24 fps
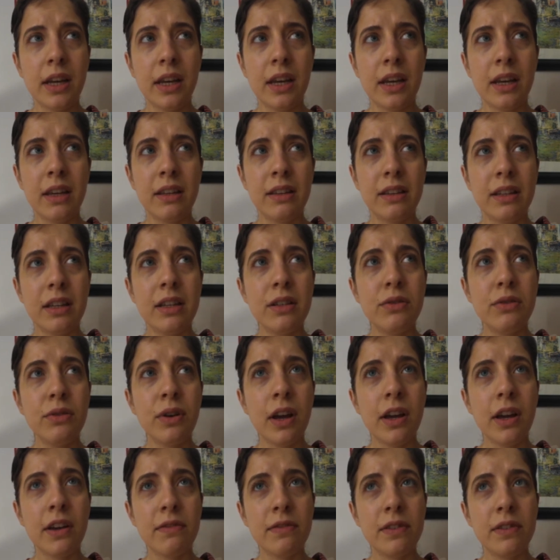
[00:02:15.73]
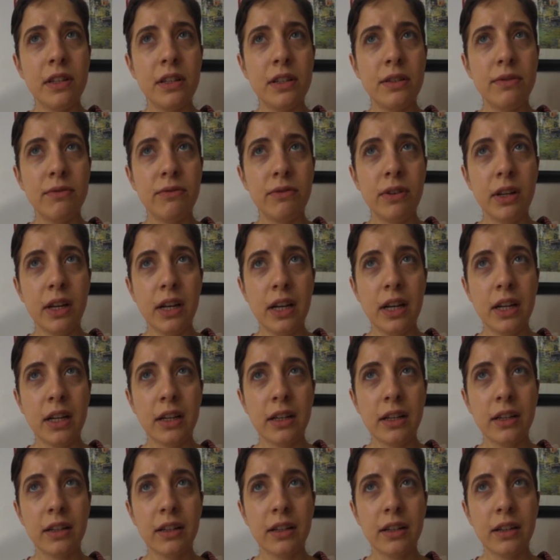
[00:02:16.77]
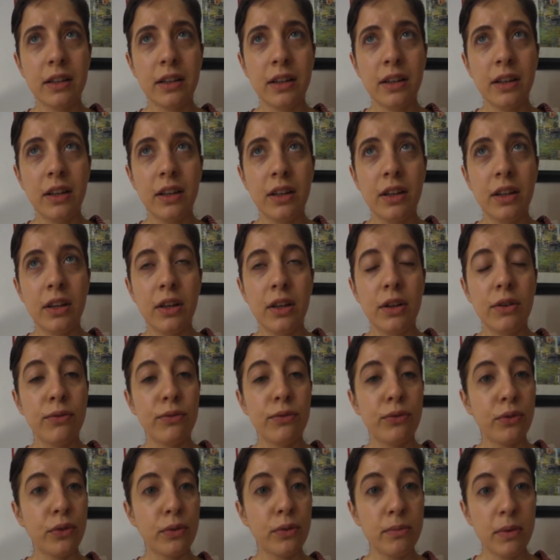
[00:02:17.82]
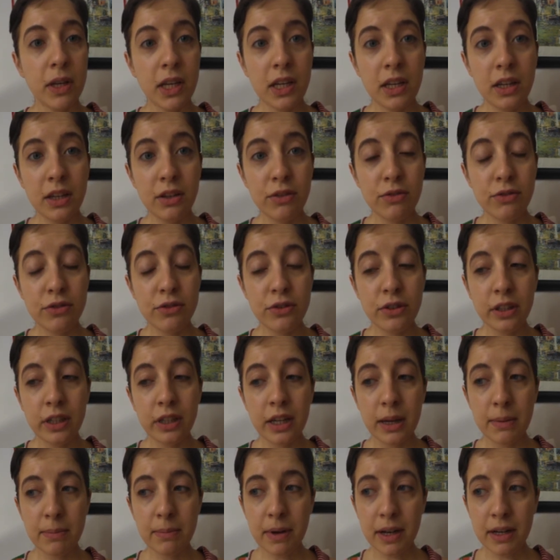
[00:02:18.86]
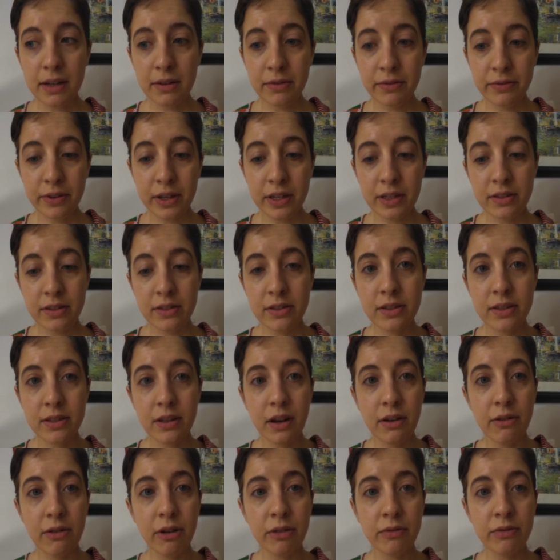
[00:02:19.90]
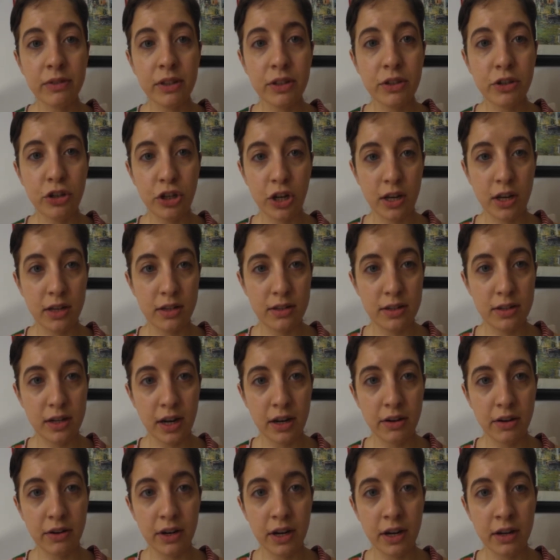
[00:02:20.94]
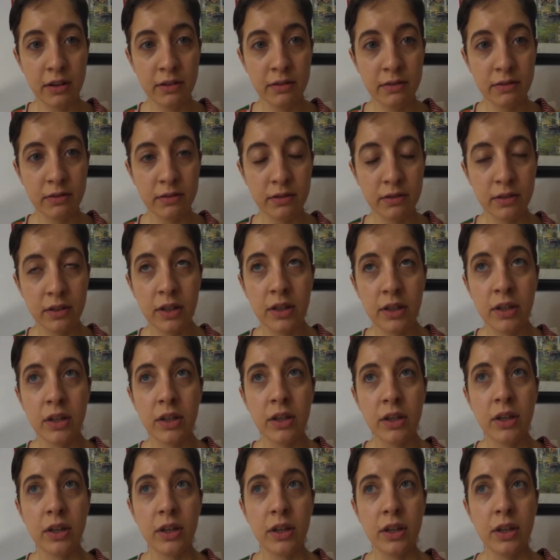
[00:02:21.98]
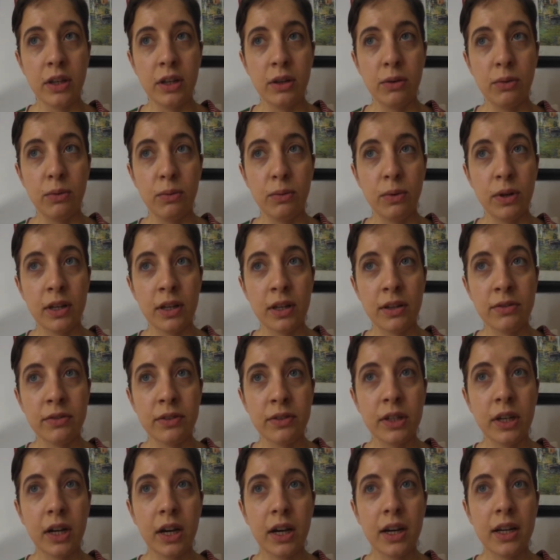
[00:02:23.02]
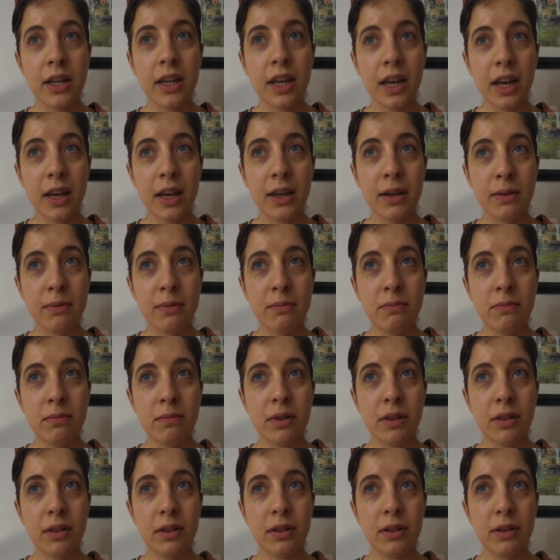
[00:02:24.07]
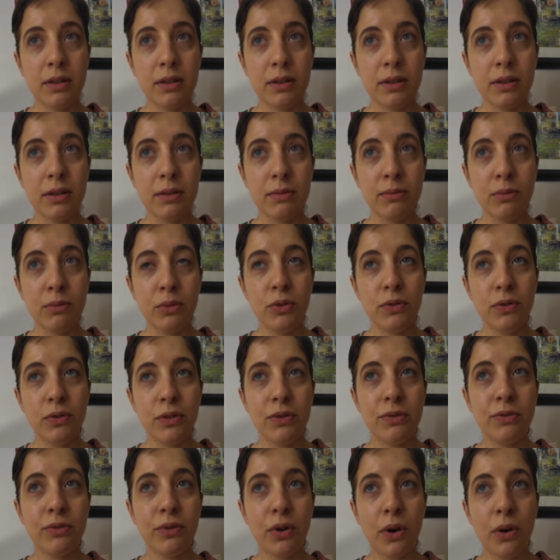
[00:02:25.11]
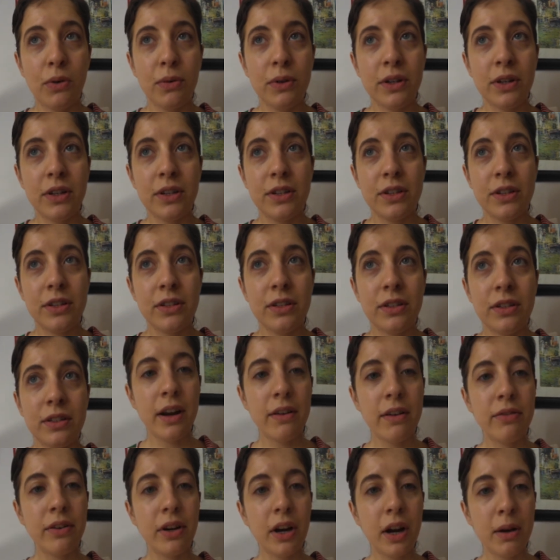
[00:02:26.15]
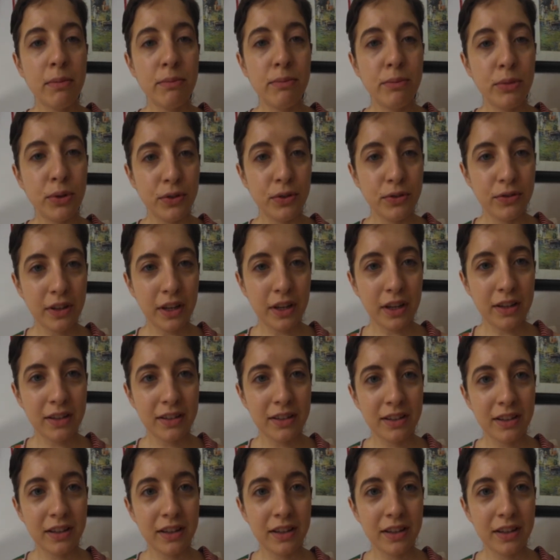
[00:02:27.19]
and then you have this feeling. For me, usually it manifests around the chest area. Whenever I am moving forward, whenever I'm moving,